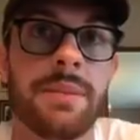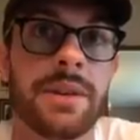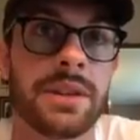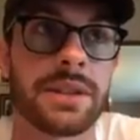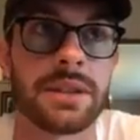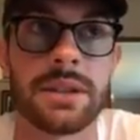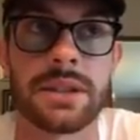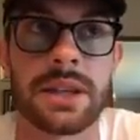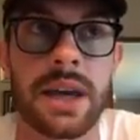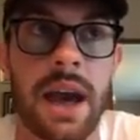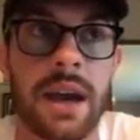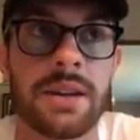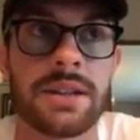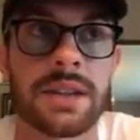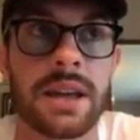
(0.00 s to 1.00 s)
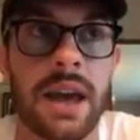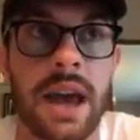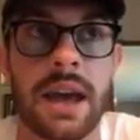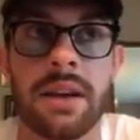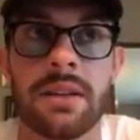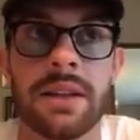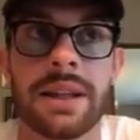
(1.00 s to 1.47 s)
He's
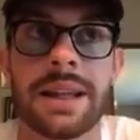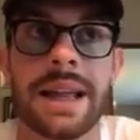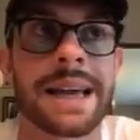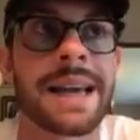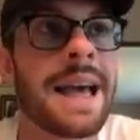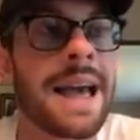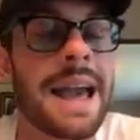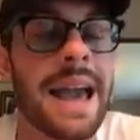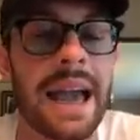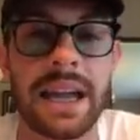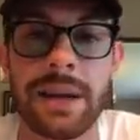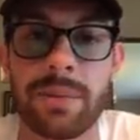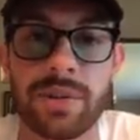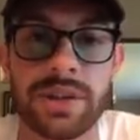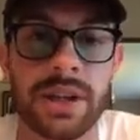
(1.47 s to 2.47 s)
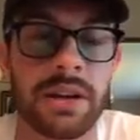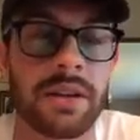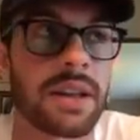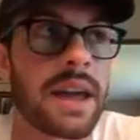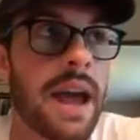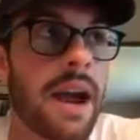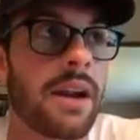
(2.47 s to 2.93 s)
handling, like, 80% of
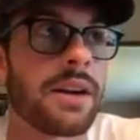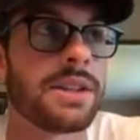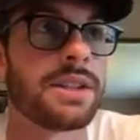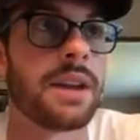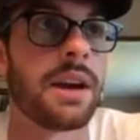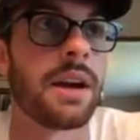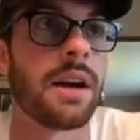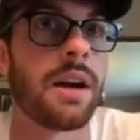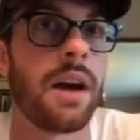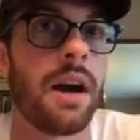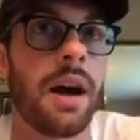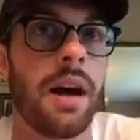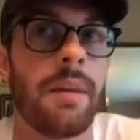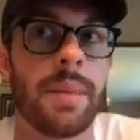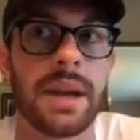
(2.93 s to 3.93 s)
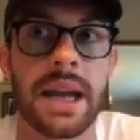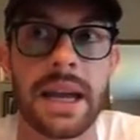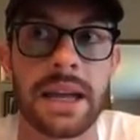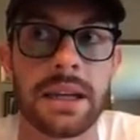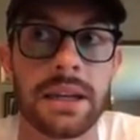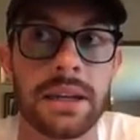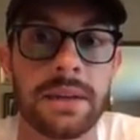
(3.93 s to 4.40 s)
the carries there, and
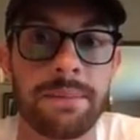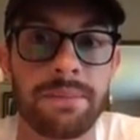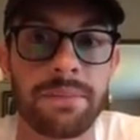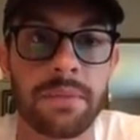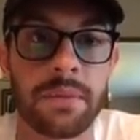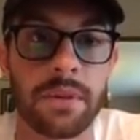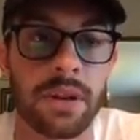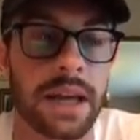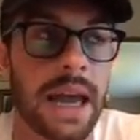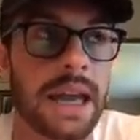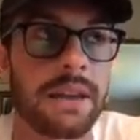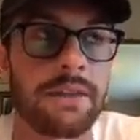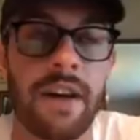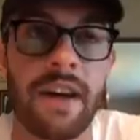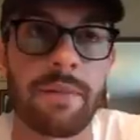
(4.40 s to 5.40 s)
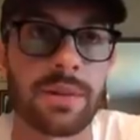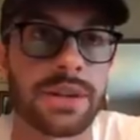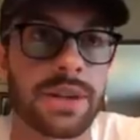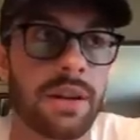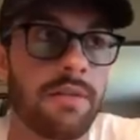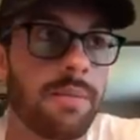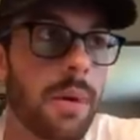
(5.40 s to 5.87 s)

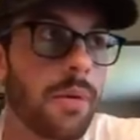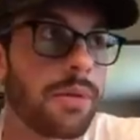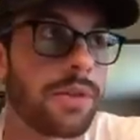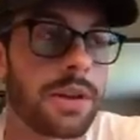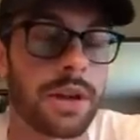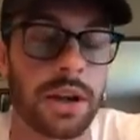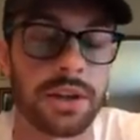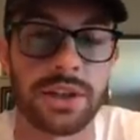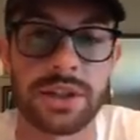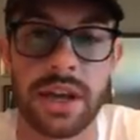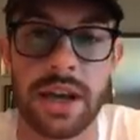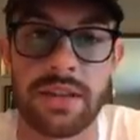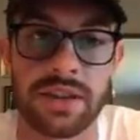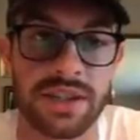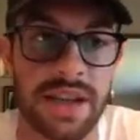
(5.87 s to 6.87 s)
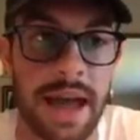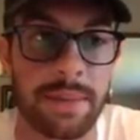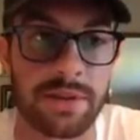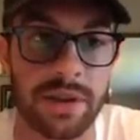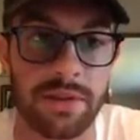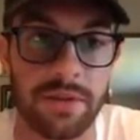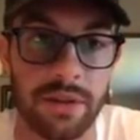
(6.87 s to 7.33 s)
85% of both the touches and the
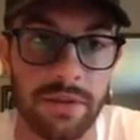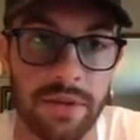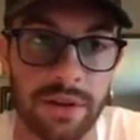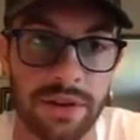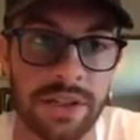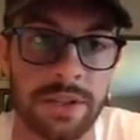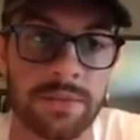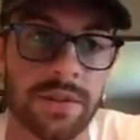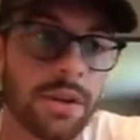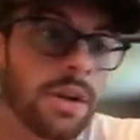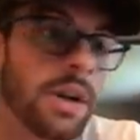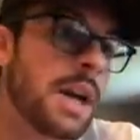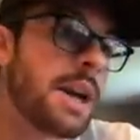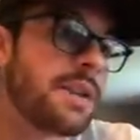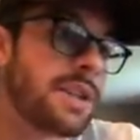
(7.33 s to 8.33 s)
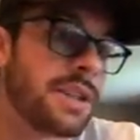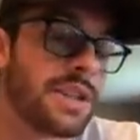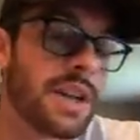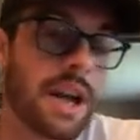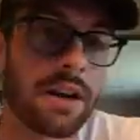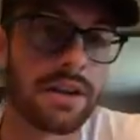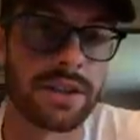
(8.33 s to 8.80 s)
snaps there for the first team. So
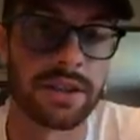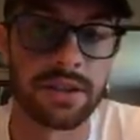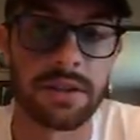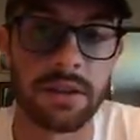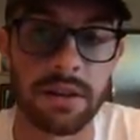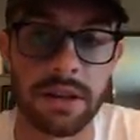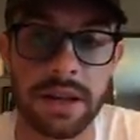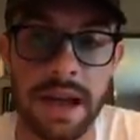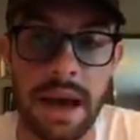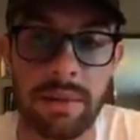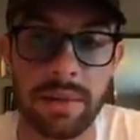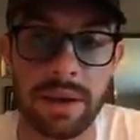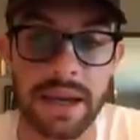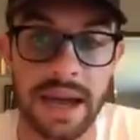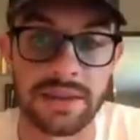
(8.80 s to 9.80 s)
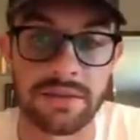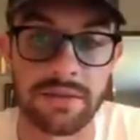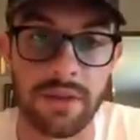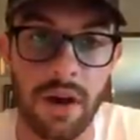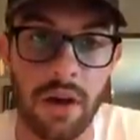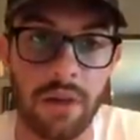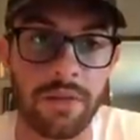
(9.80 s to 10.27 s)
CJ Anderson is clearly not being as
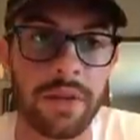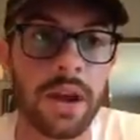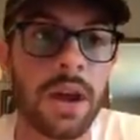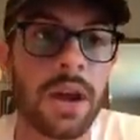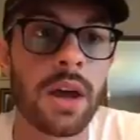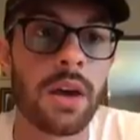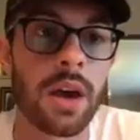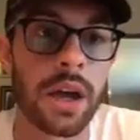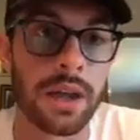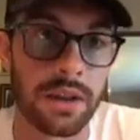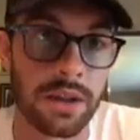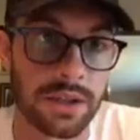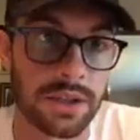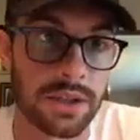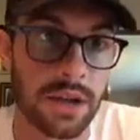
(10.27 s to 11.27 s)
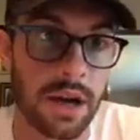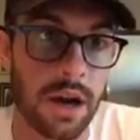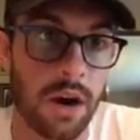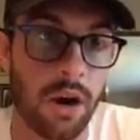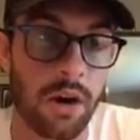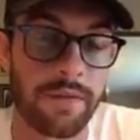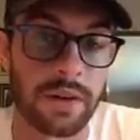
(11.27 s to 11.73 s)
involved in this
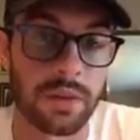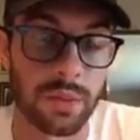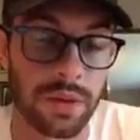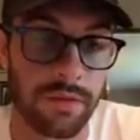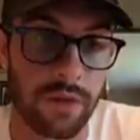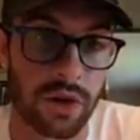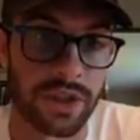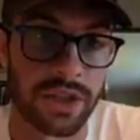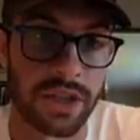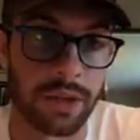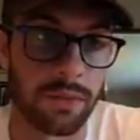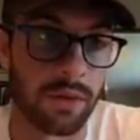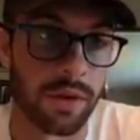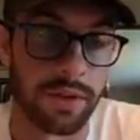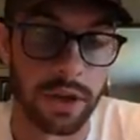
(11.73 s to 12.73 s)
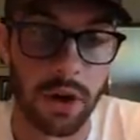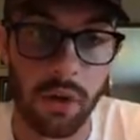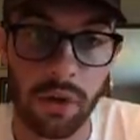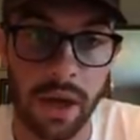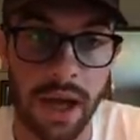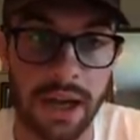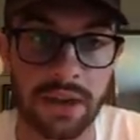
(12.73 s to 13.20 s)
offense with the first team or on the
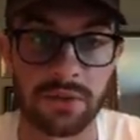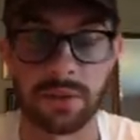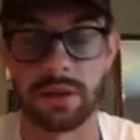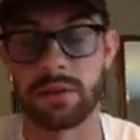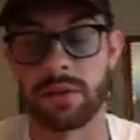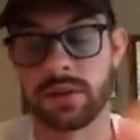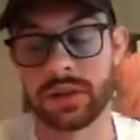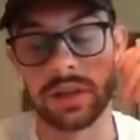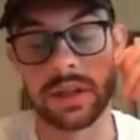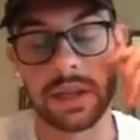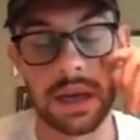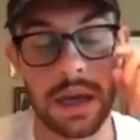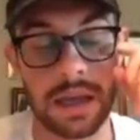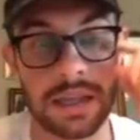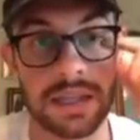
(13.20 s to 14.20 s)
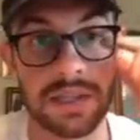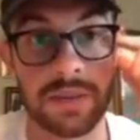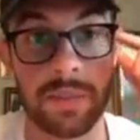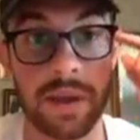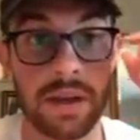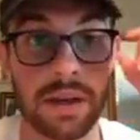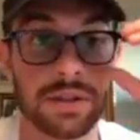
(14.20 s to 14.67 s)
goal line as we originally
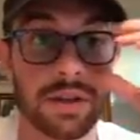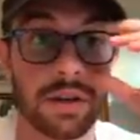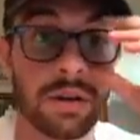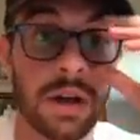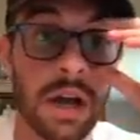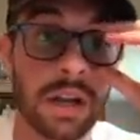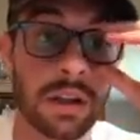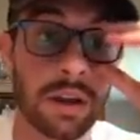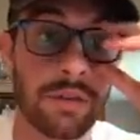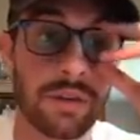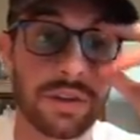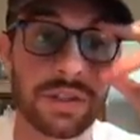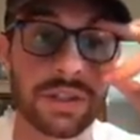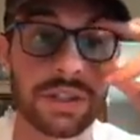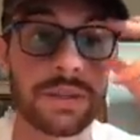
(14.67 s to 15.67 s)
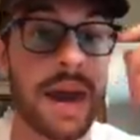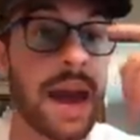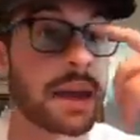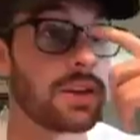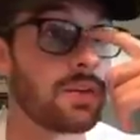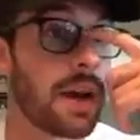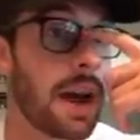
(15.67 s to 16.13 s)
anticipated. So look for
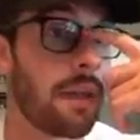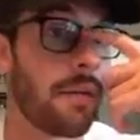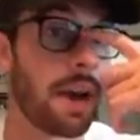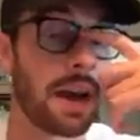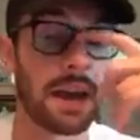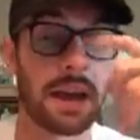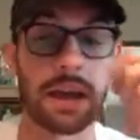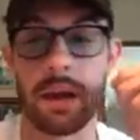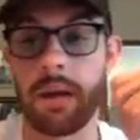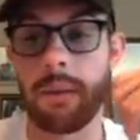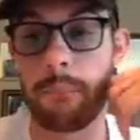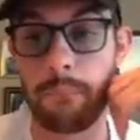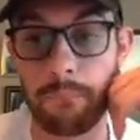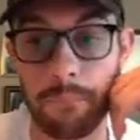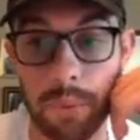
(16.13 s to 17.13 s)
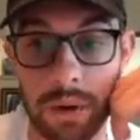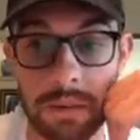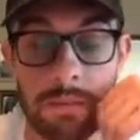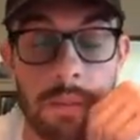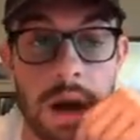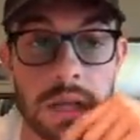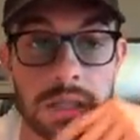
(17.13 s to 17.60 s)
C-Mac to have a pretty
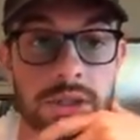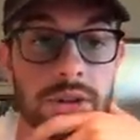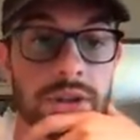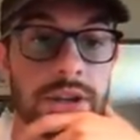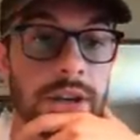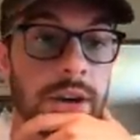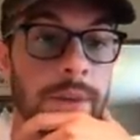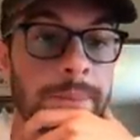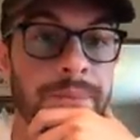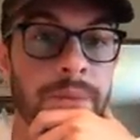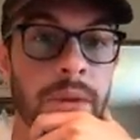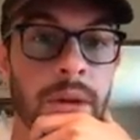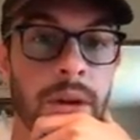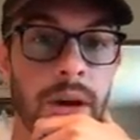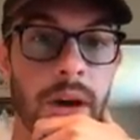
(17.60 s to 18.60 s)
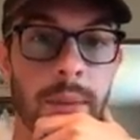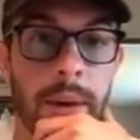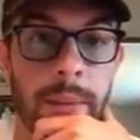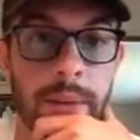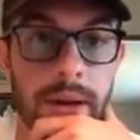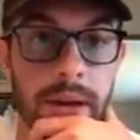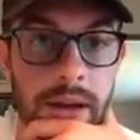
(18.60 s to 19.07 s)
monster year. I'm
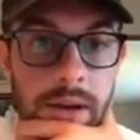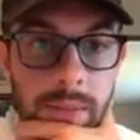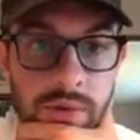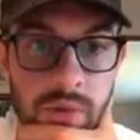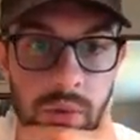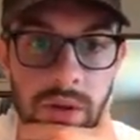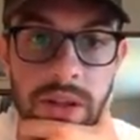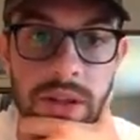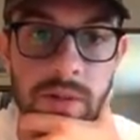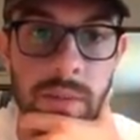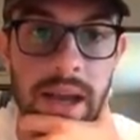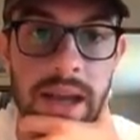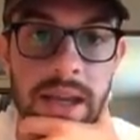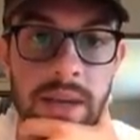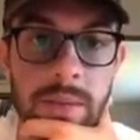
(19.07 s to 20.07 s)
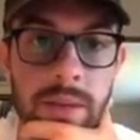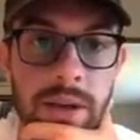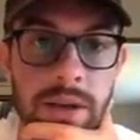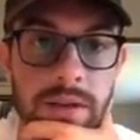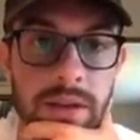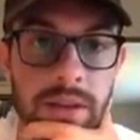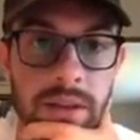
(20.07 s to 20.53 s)
going to end up sorting this by ADP
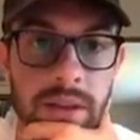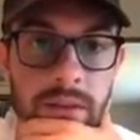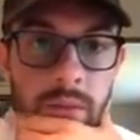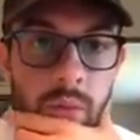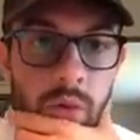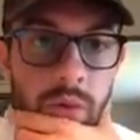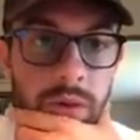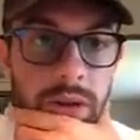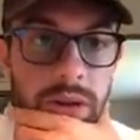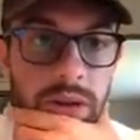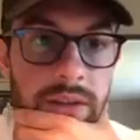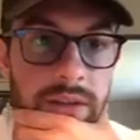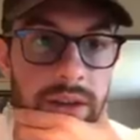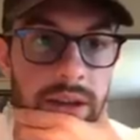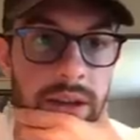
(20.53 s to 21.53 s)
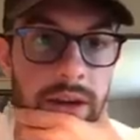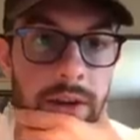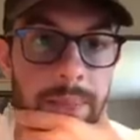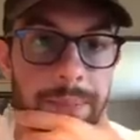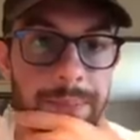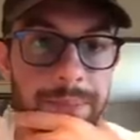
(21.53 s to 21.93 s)
because I think that's more realistic here.